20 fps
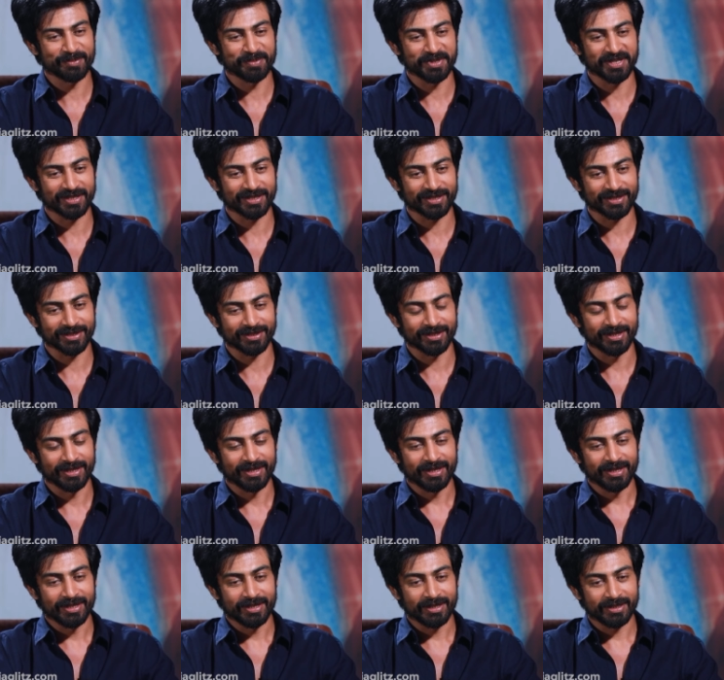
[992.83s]
But
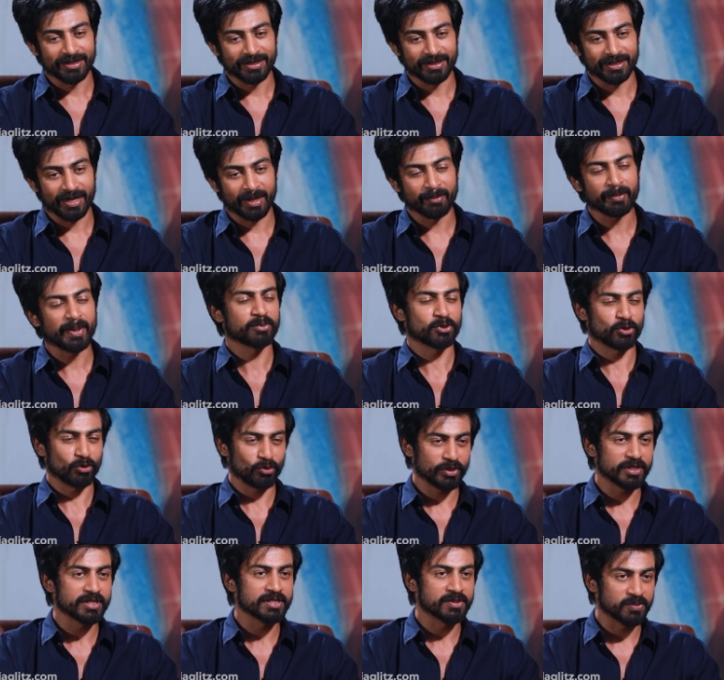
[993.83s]
I'm
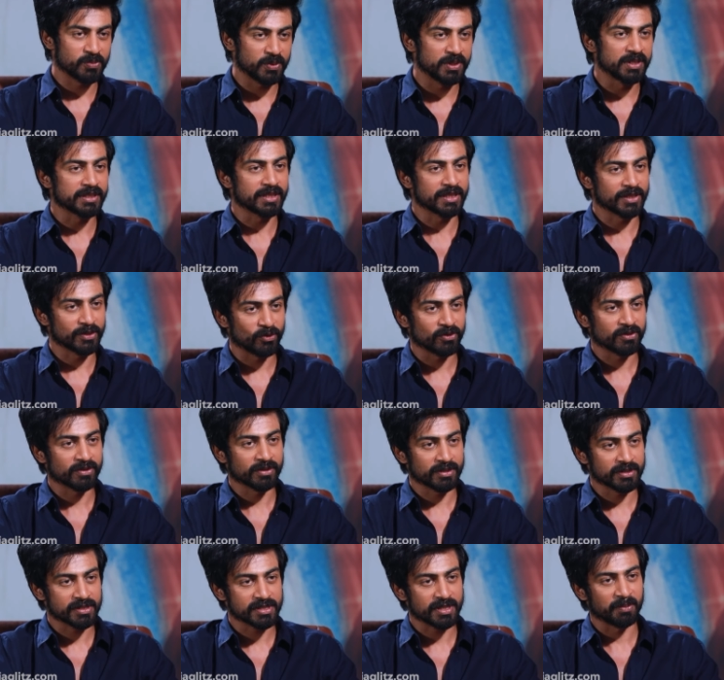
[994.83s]
sure he's working
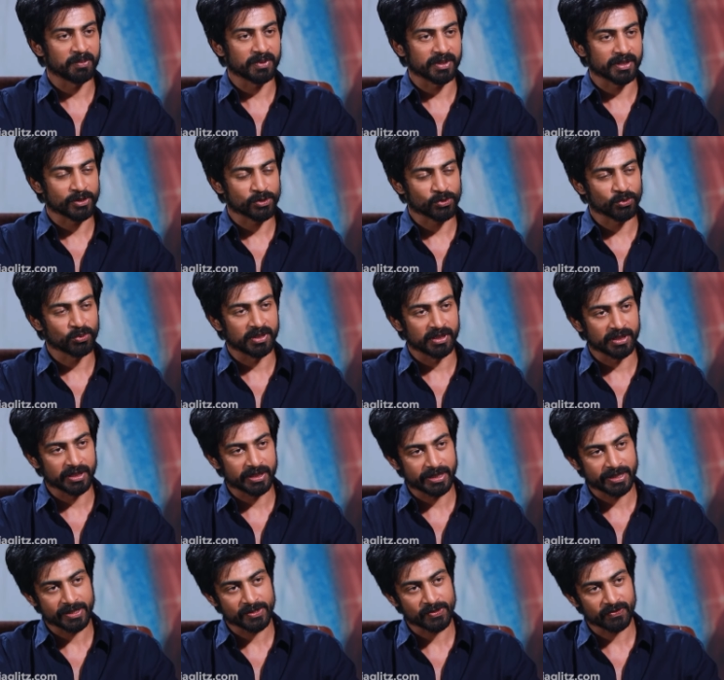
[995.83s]
on something. It's too
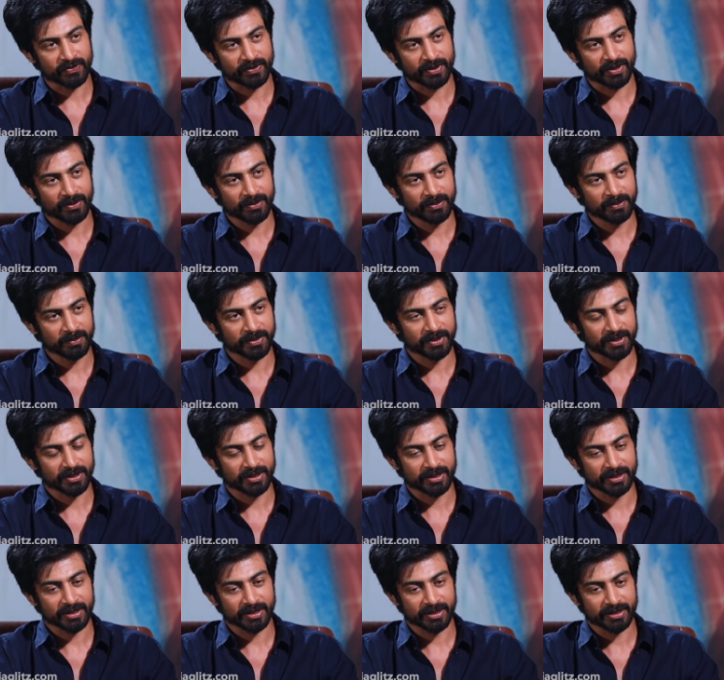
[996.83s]
early as of now.
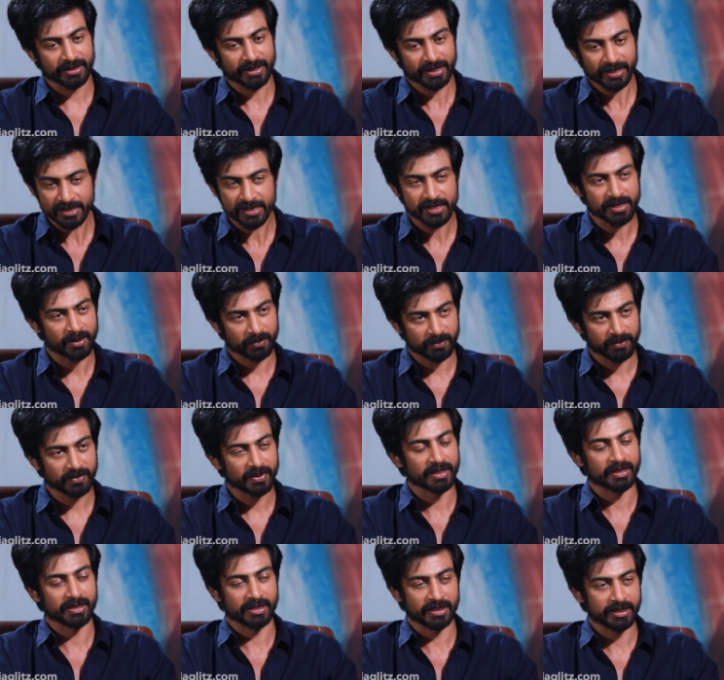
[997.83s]
But there is
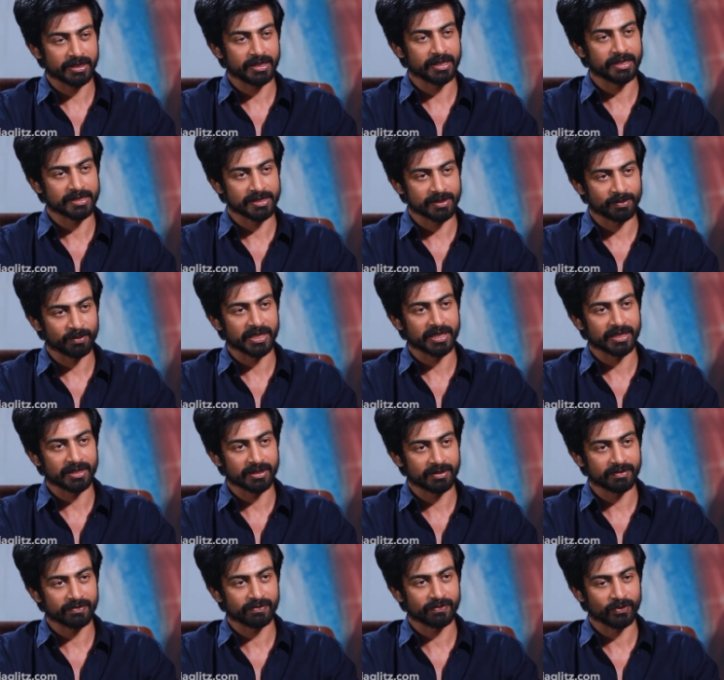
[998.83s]
something that he has in
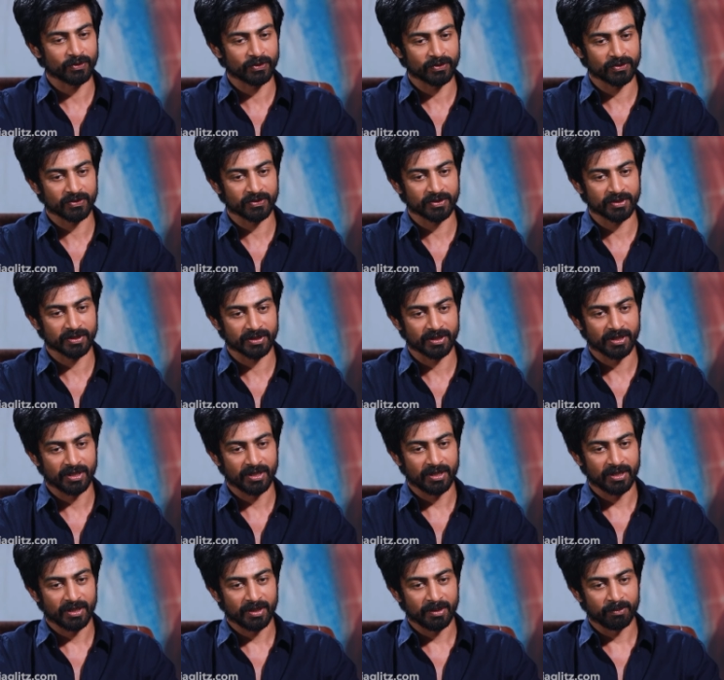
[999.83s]
mind for
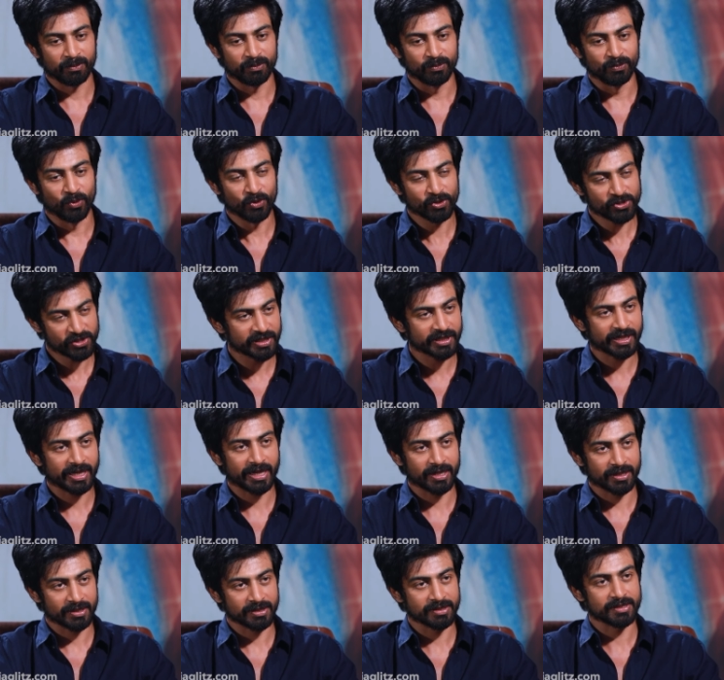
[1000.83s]
most of the
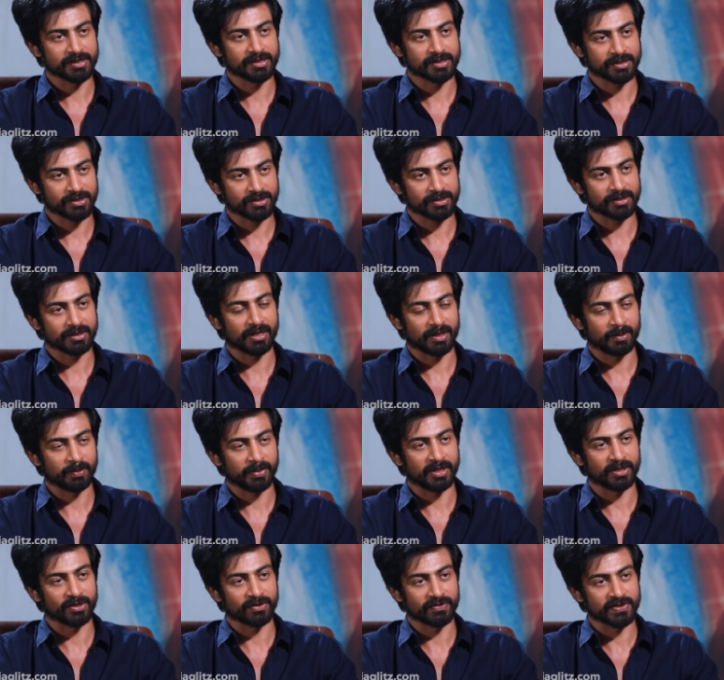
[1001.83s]
characters that are
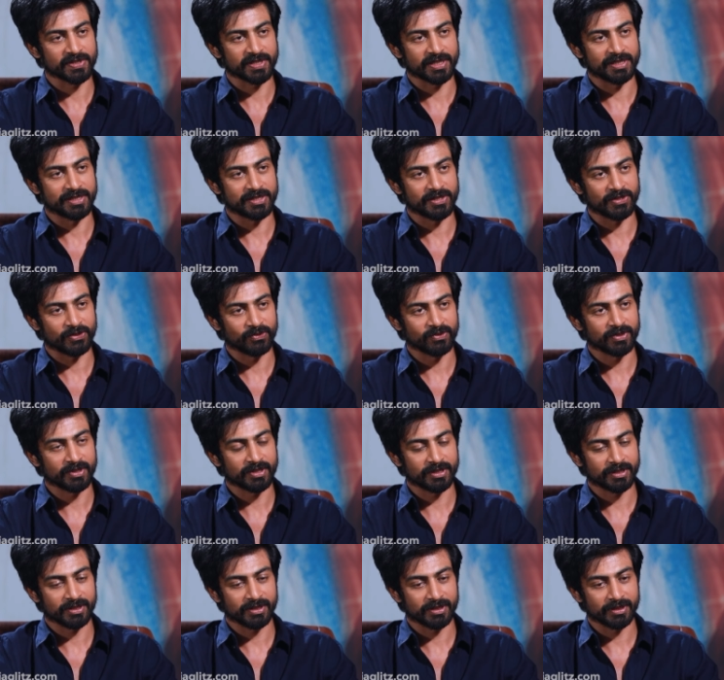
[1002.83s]
part of his LCU.
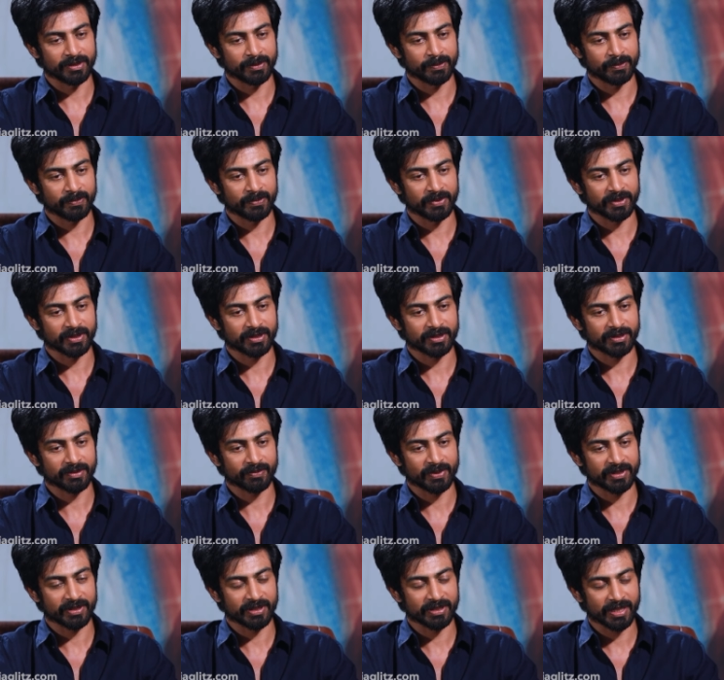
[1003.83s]

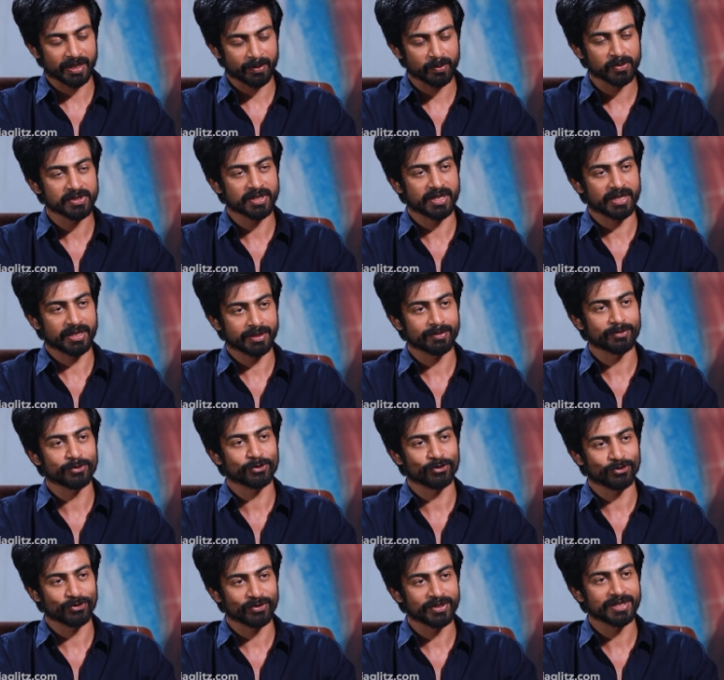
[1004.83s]
But when the time is right, I'm
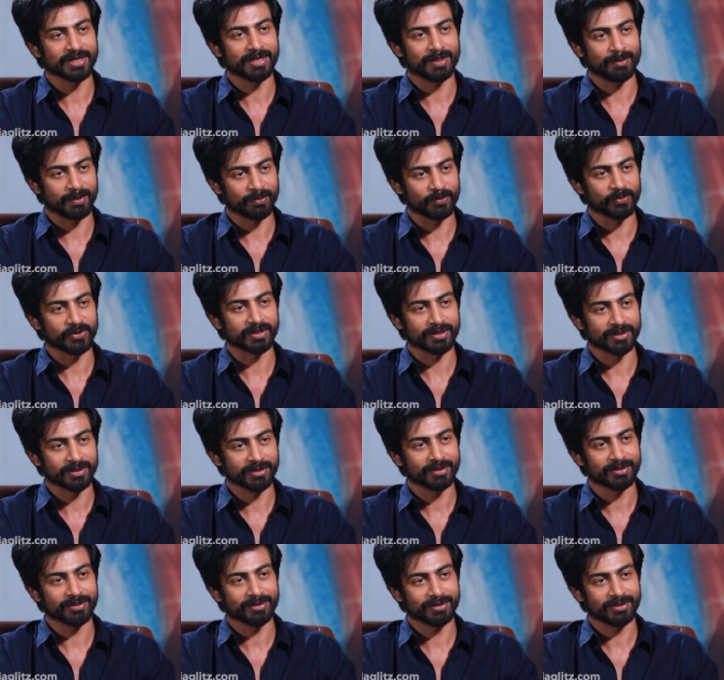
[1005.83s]
sure he'll come up with it.